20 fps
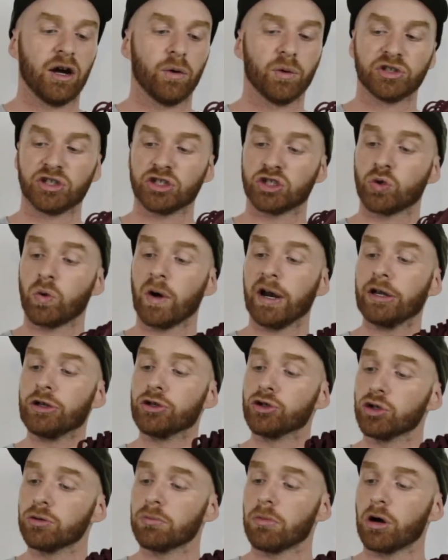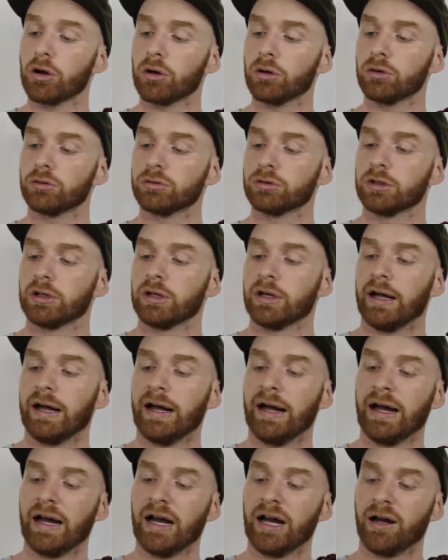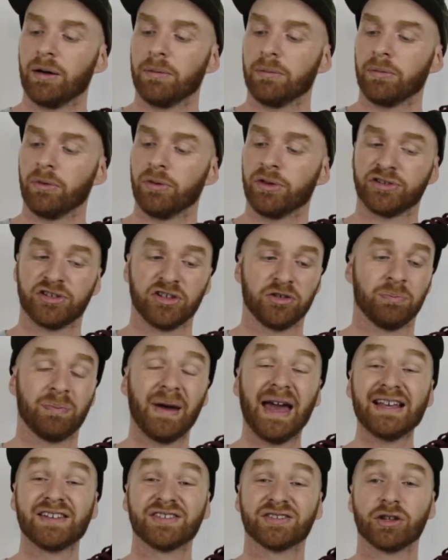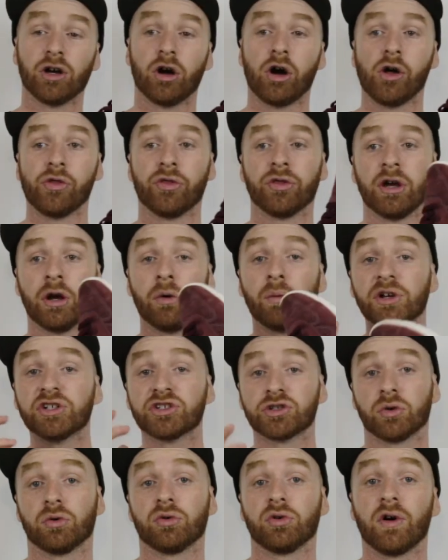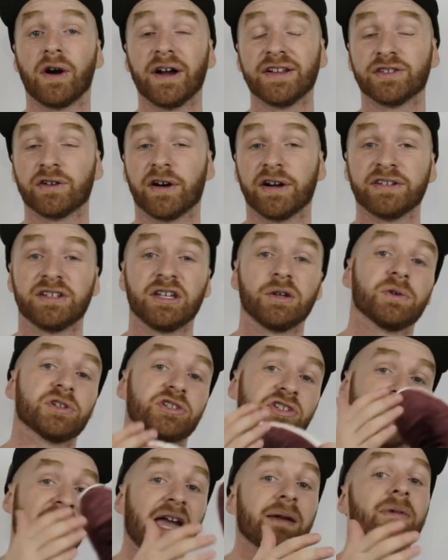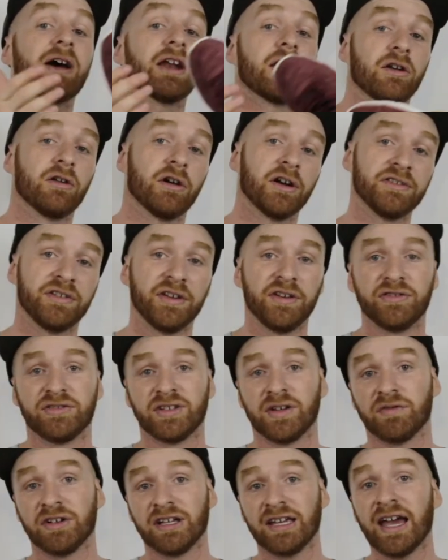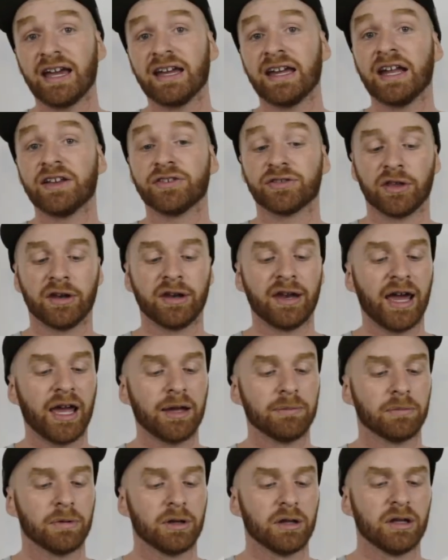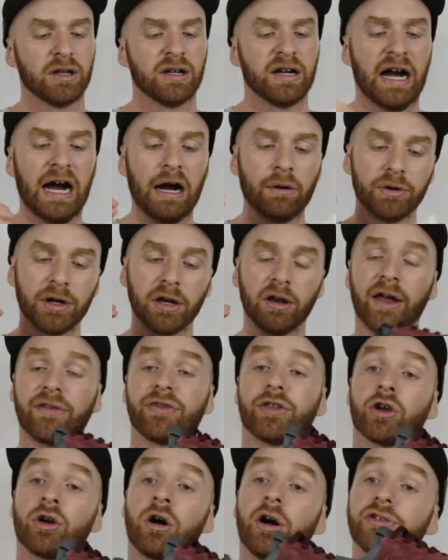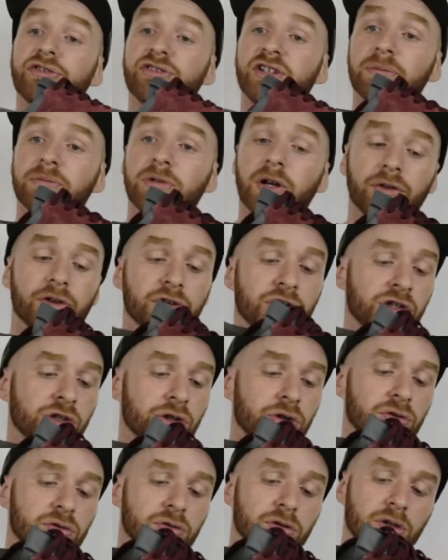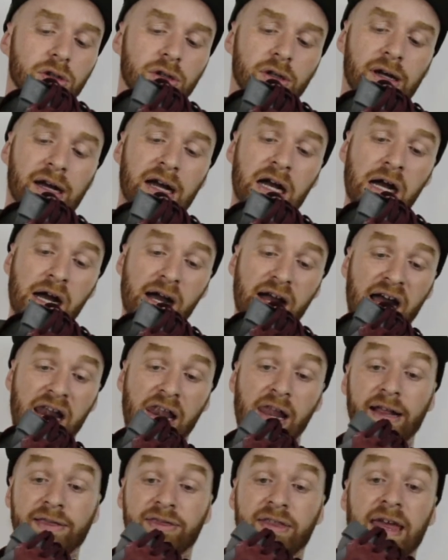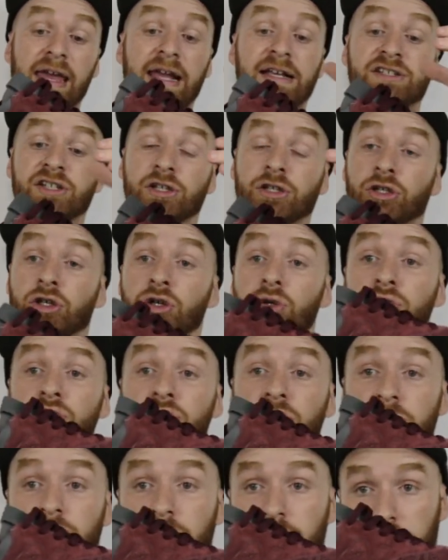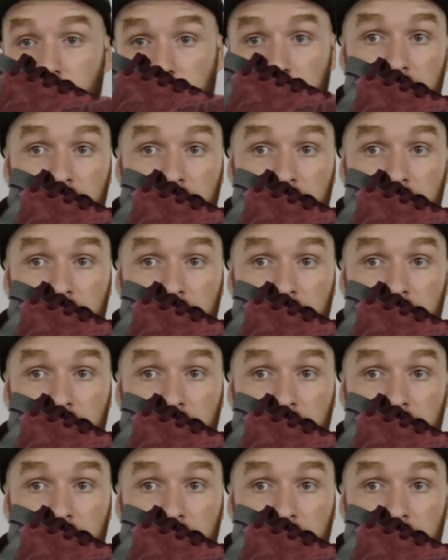which is quite a new model. This is based on the original 990, which came out in 1978, hence the name. I really like the concept on the shoe. I like the execution